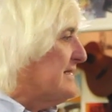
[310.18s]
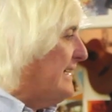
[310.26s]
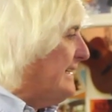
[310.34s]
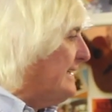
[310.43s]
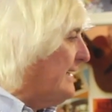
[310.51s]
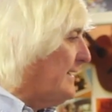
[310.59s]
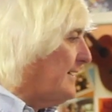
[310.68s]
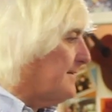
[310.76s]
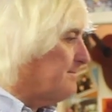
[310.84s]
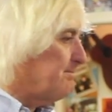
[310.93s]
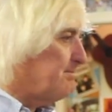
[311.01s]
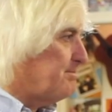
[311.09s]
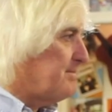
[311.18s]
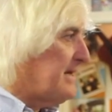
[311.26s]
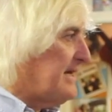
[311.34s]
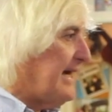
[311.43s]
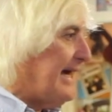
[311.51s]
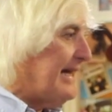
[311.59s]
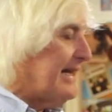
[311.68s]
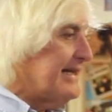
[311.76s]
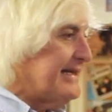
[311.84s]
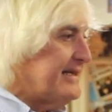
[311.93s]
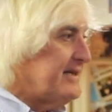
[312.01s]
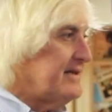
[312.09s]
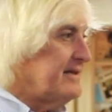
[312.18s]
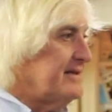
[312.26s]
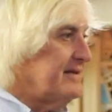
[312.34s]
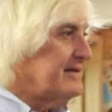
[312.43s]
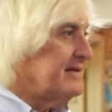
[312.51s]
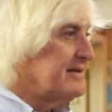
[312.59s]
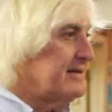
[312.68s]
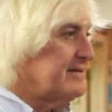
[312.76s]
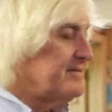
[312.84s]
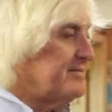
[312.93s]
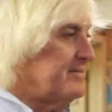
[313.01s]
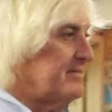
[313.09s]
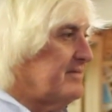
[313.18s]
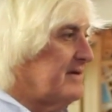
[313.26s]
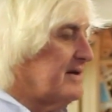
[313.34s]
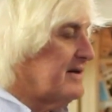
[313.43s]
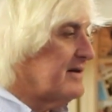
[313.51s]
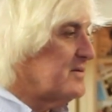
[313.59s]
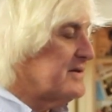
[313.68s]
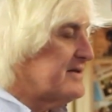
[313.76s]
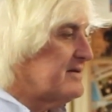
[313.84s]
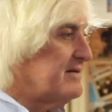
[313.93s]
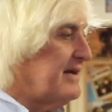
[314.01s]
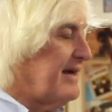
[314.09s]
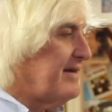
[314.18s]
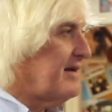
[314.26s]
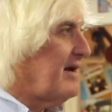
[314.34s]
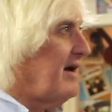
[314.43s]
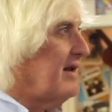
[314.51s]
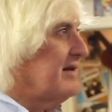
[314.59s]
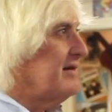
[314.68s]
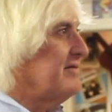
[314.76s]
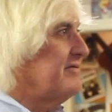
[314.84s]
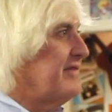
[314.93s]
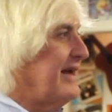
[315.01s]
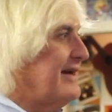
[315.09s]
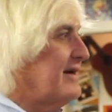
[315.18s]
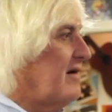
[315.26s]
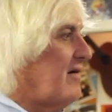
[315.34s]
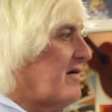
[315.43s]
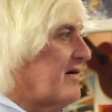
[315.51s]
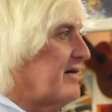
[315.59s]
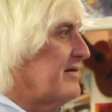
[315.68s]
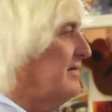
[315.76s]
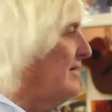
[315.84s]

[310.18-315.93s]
was a uh, Catalina, uh, which now they call it a Vanguard.